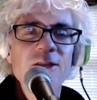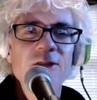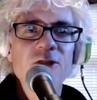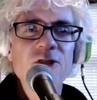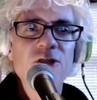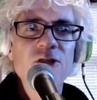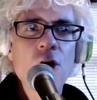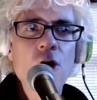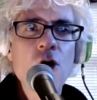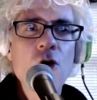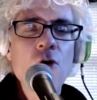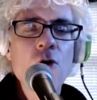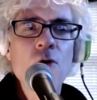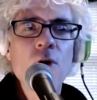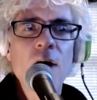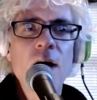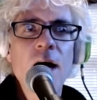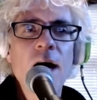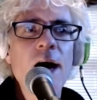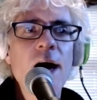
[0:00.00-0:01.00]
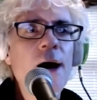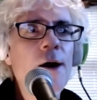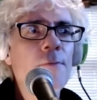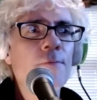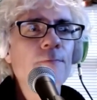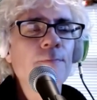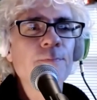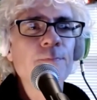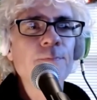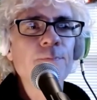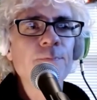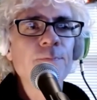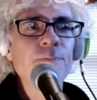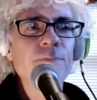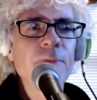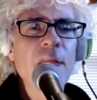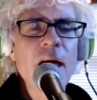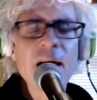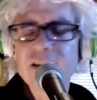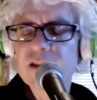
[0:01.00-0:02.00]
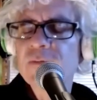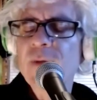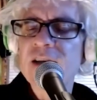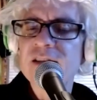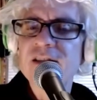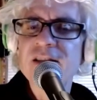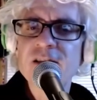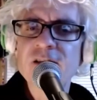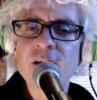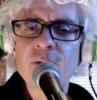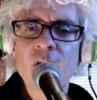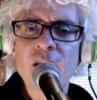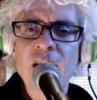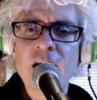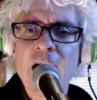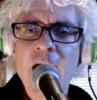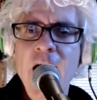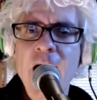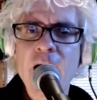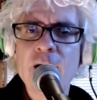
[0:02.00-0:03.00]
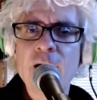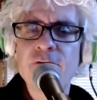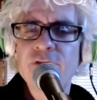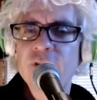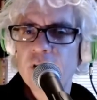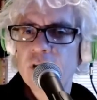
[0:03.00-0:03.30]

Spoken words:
So that's basically what I have